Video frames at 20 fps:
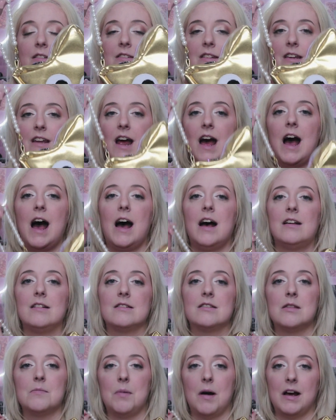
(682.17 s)
it
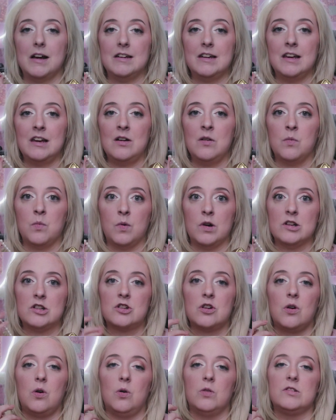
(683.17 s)
has the binding,
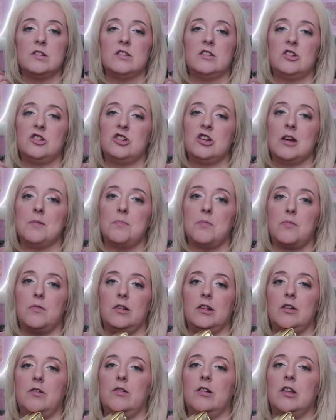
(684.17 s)
which holds its shape
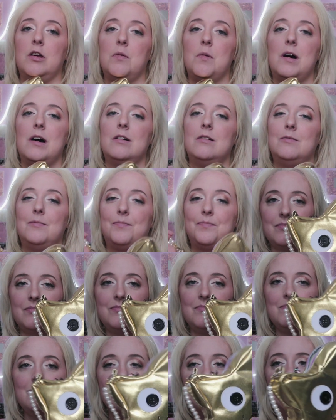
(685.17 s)
really, really well.
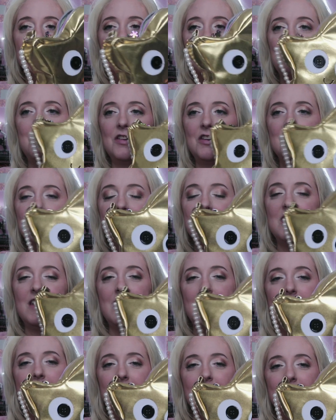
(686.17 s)
So there she
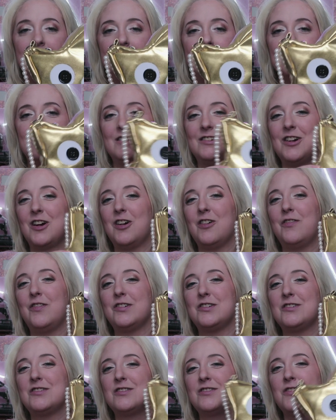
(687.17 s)
is, the Star
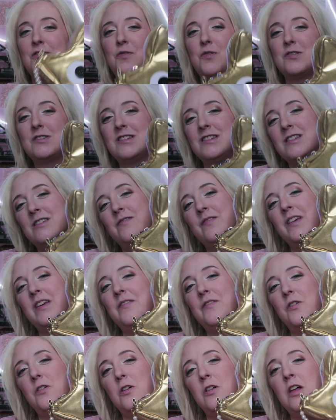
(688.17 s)
versus. The Forces of
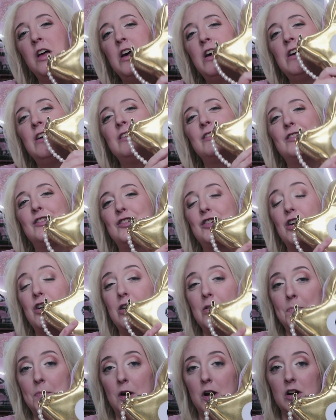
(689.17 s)
Evil
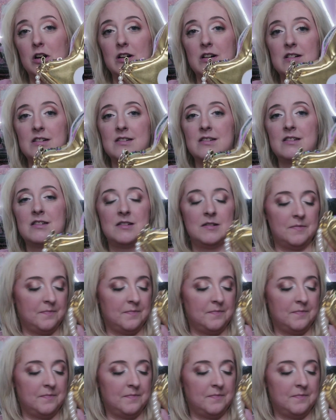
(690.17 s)
Star Purse.